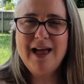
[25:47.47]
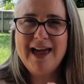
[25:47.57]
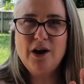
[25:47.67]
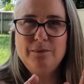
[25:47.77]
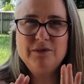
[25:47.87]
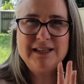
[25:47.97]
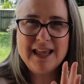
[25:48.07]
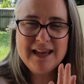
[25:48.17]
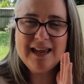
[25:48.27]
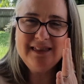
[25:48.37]
and I'm
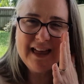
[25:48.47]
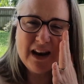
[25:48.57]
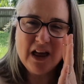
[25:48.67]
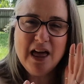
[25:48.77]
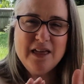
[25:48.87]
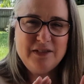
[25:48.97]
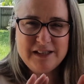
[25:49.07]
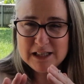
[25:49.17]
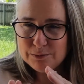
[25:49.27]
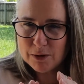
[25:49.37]
thinking that
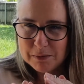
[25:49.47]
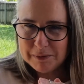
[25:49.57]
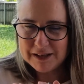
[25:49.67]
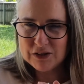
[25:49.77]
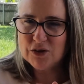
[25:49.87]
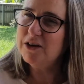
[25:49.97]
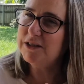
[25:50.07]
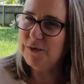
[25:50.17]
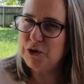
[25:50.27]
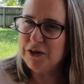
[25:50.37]
this is probably the science
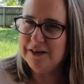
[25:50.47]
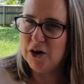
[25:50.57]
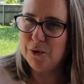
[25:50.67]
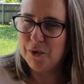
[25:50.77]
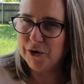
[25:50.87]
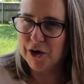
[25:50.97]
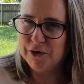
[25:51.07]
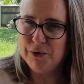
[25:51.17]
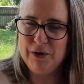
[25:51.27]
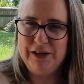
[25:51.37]
fiction that I want to go
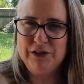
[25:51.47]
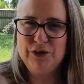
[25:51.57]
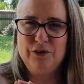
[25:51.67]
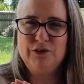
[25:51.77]
into.